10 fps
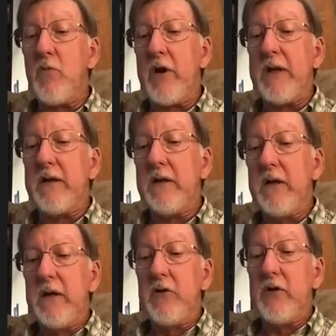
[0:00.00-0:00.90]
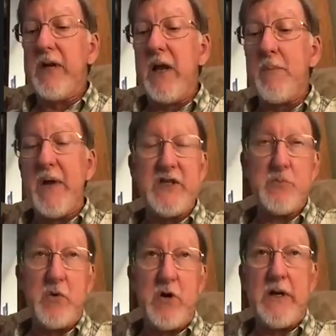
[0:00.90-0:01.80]
morning looking at
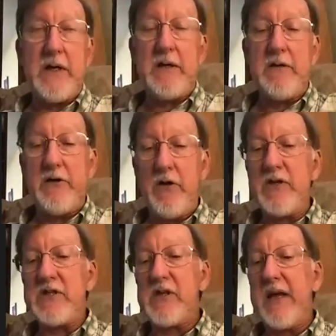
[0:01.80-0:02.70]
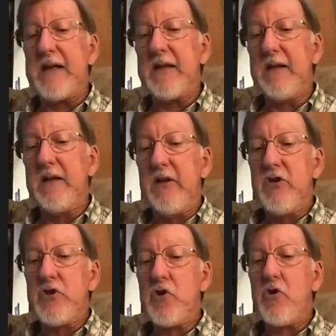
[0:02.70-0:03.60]
Paynes Prairie, Noonan's Lake,
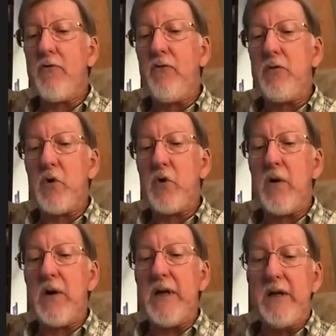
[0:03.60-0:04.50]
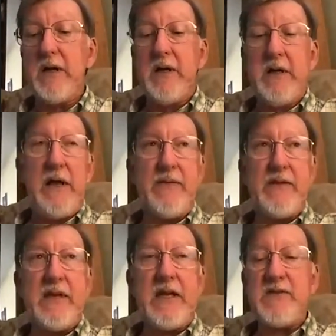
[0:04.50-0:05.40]
Sugarfoot Prairie, and
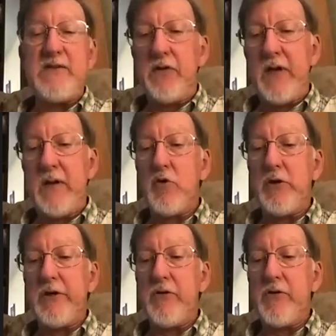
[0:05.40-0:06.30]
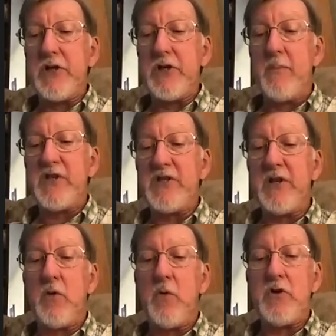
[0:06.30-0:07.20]
the Gainesville neighborhood near the Thomas
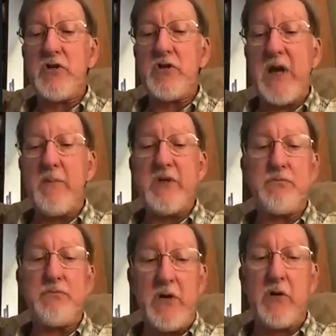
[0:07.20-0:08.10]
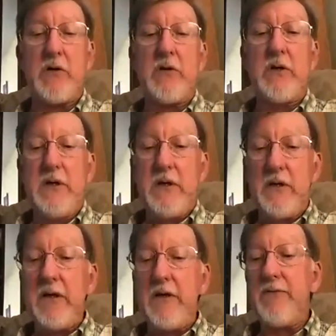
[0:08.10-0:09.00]
Center, where Chapman's mother
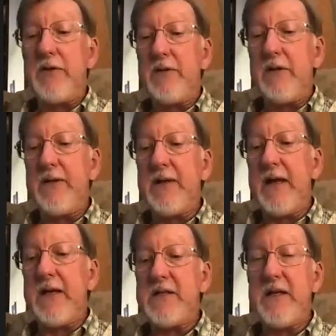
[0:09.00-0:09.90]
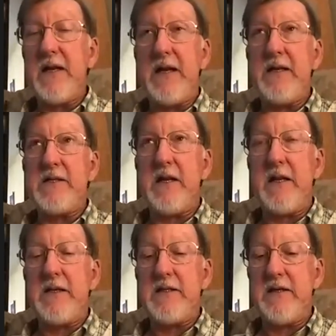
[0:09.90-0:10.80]
lived in the 1880s and
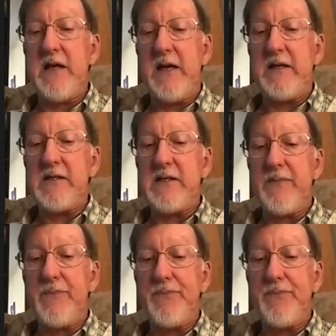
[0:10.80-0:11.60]
1890s.